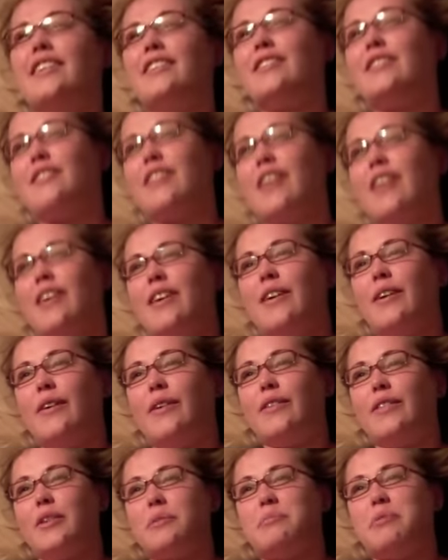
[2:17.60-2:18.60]

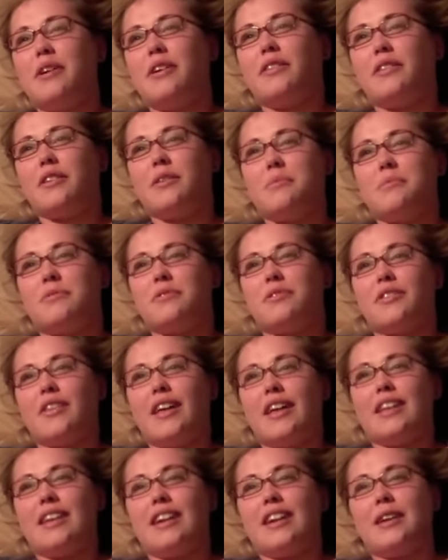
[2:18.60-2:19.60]
so the pilgrims
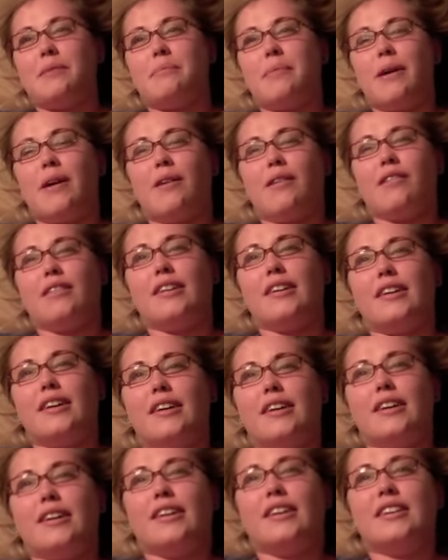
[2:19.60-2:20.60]
land in about
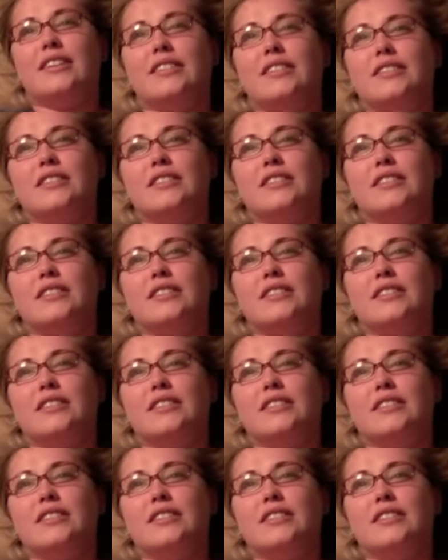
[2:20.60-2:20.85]
uh,